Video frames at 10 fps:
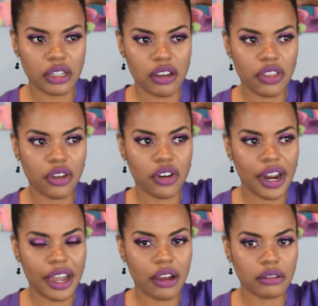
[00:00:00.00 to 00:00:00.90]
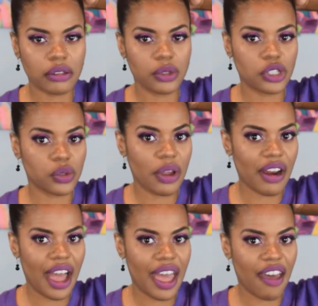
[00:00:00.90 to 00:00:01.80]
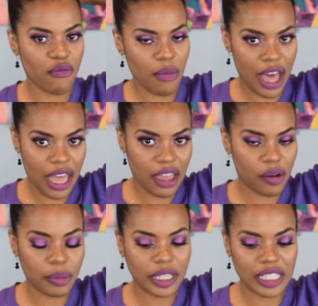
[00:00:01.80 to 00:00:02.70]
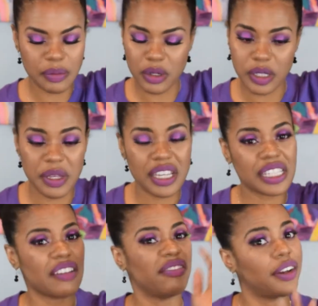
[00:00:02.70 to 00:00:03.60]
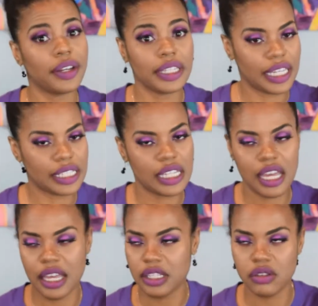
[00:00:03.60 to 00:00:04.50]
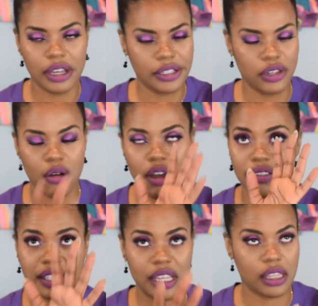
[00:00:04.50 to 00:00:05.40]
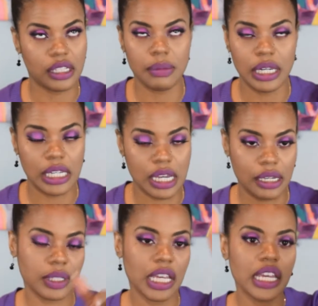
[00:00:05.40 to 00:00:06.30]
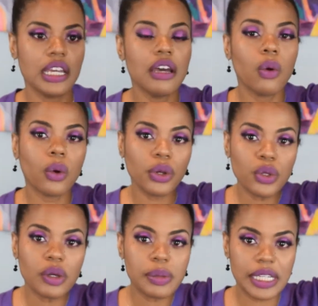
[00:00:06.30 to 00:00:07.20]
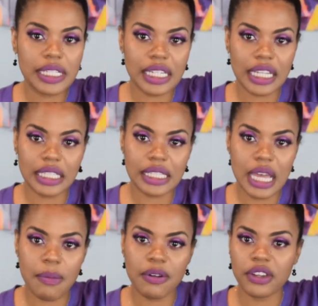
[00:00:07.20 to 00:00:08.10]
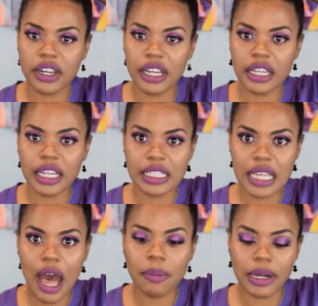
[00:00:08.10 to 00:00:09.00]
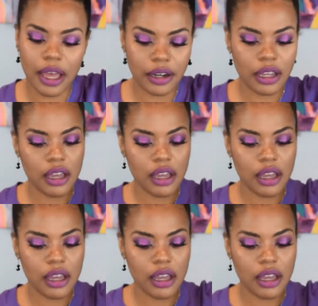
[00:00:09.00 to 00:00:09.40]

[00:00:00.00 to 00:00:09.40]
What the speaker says: of the crown, which is where I have my hair placed, mostly because I'm very lazy. As you guys know, I've said this many times. Or you can place it at the top of your head like a top knot.